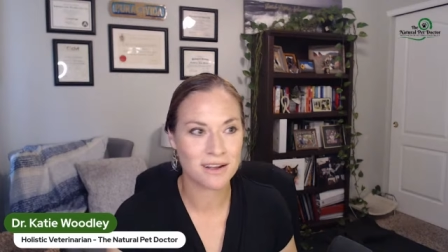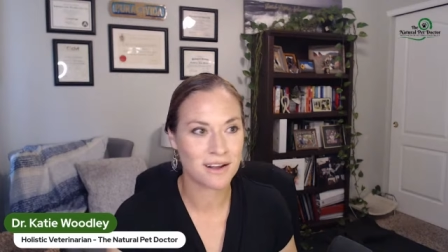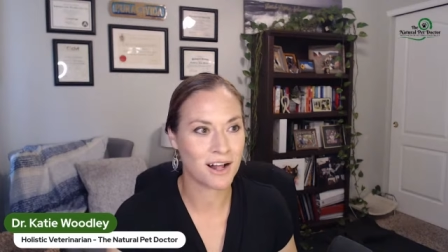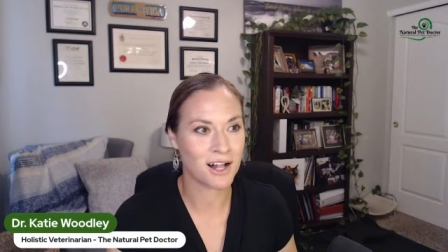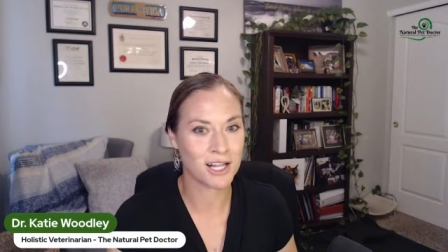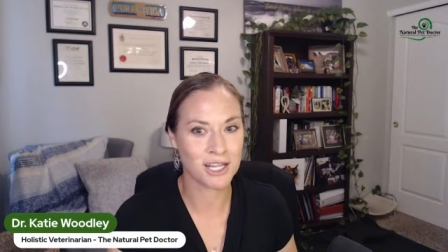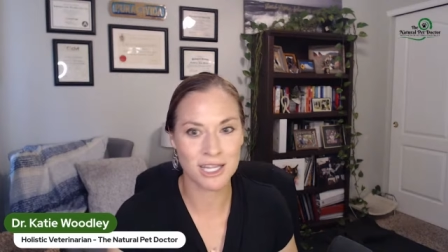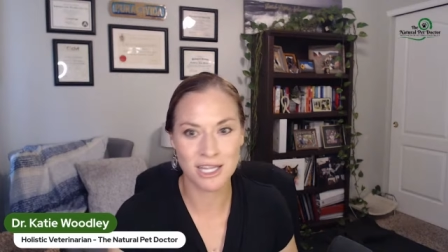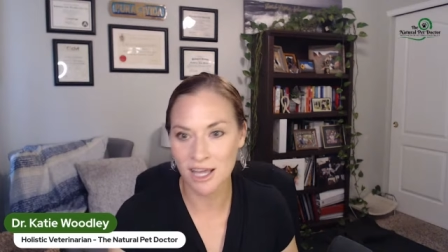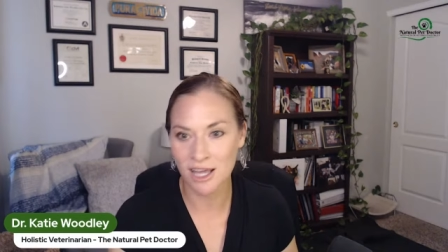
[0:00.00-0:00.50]
a
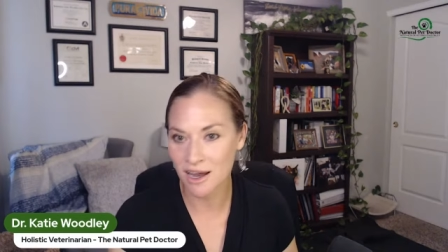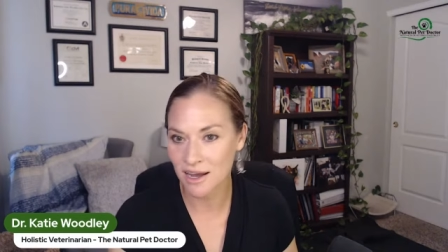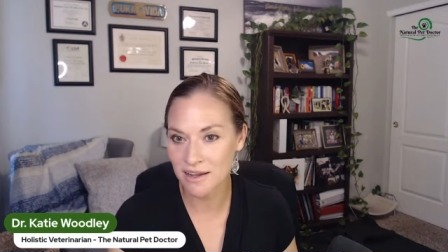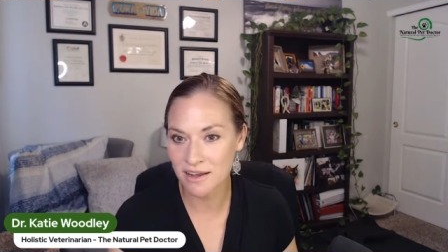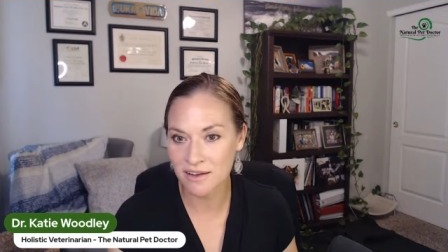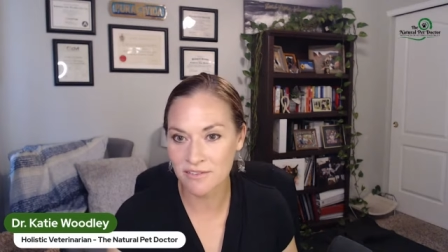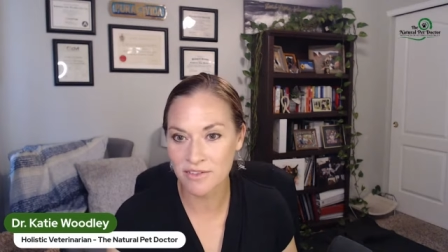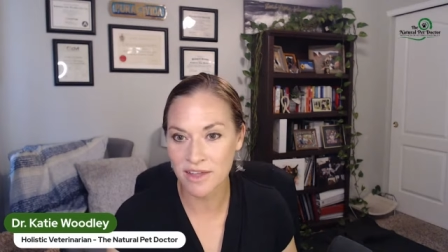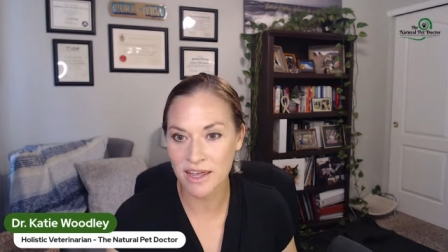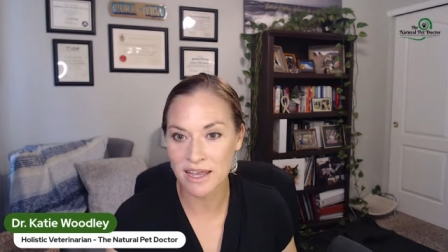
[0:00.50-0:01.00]
lot
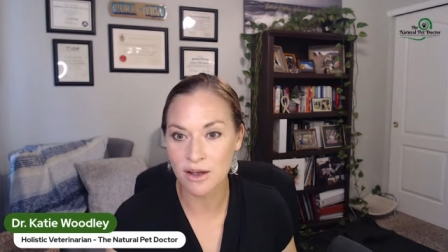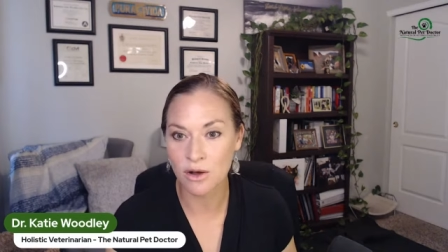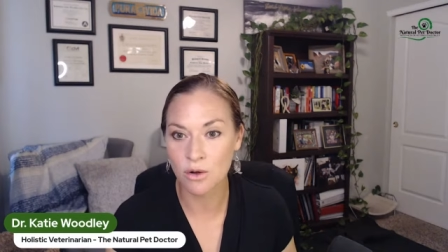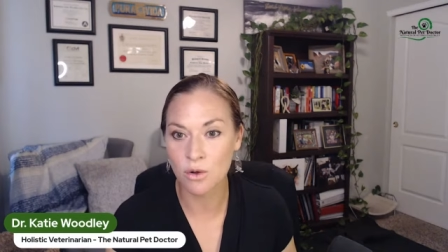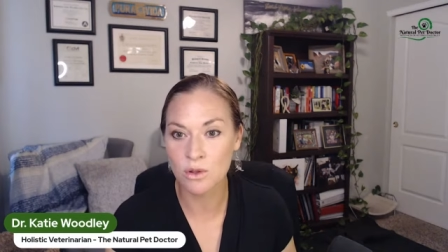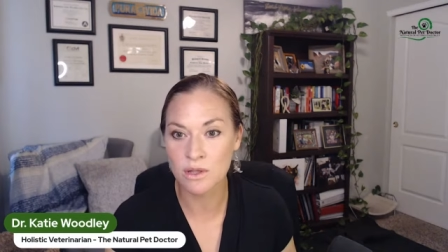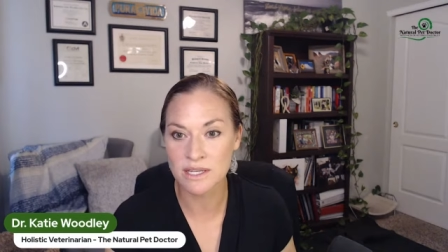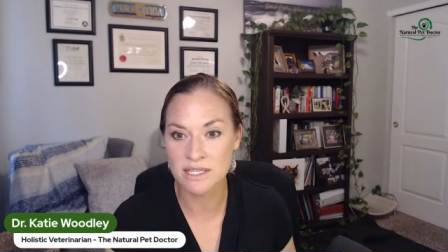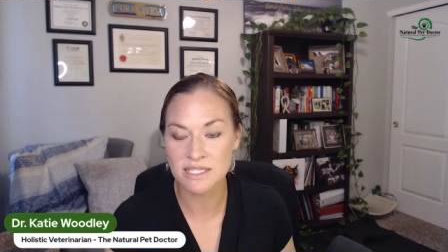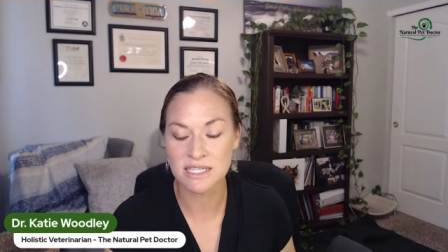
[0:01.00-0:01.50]
of like
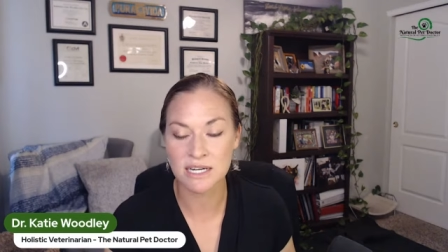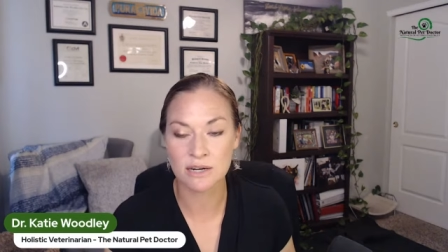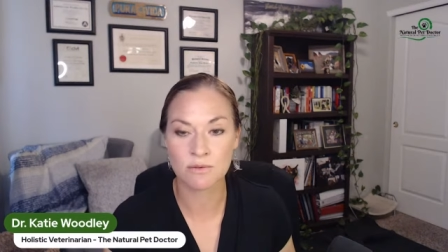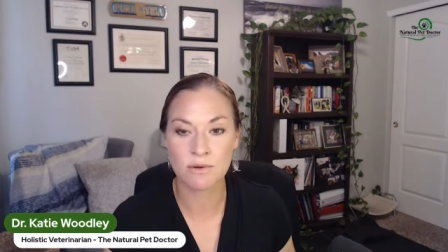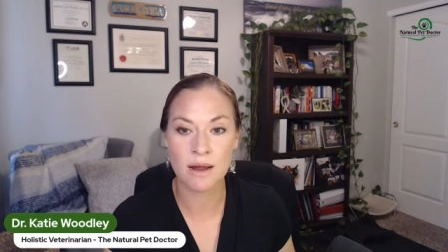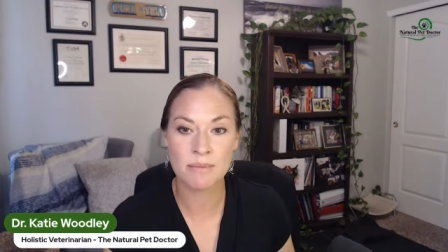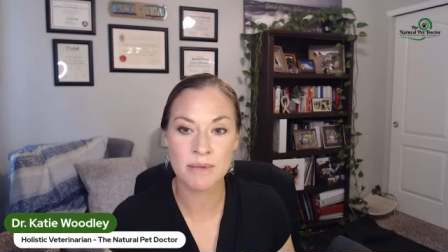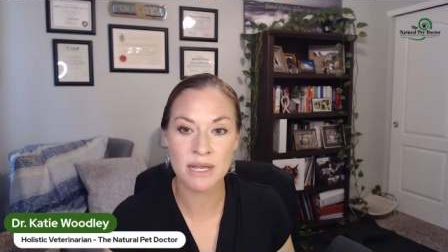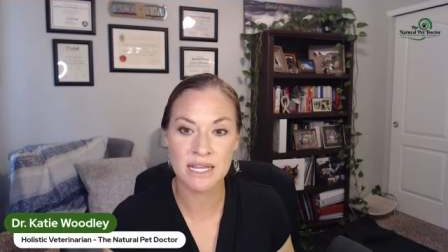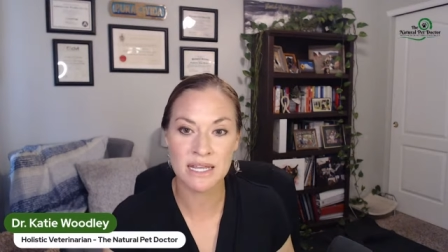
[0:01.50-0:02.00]
holistic
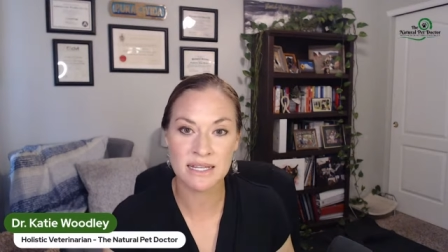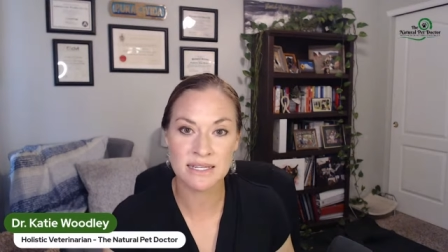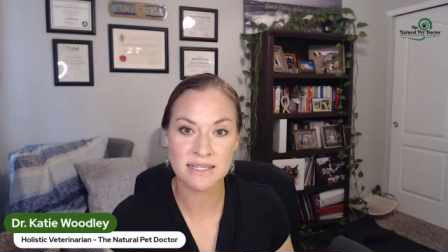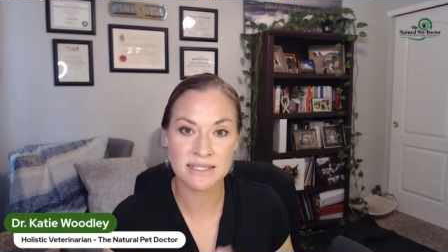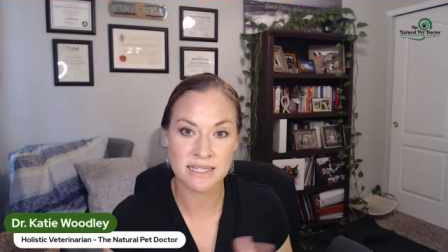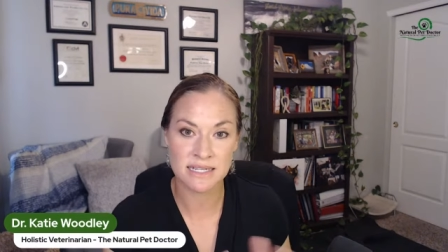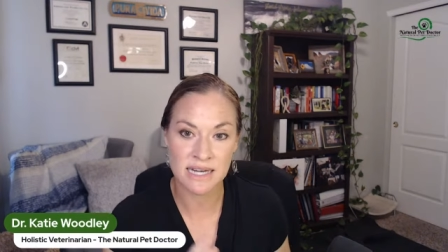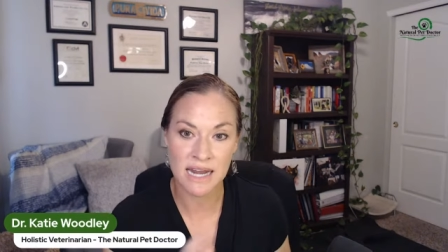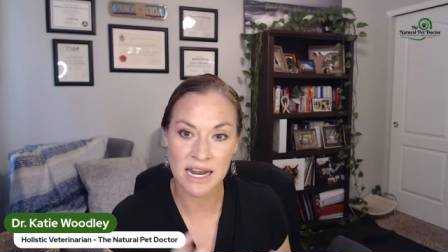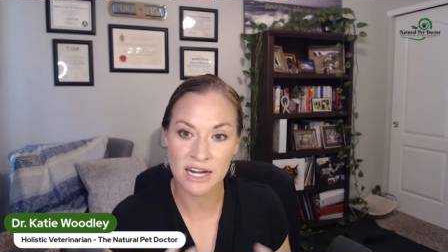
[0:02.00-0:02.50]
remedies
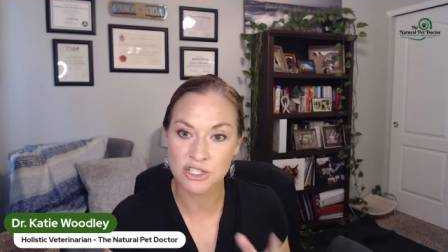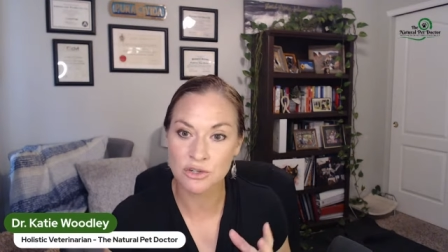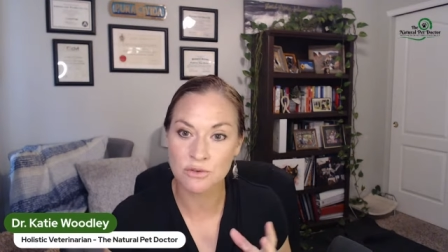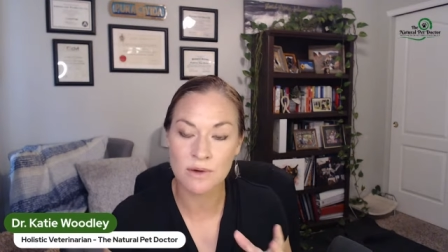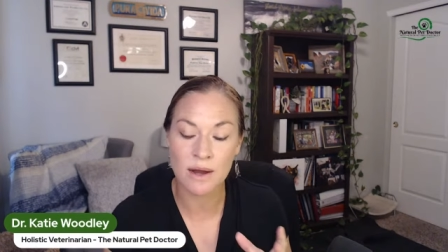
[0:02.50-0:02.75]
and natural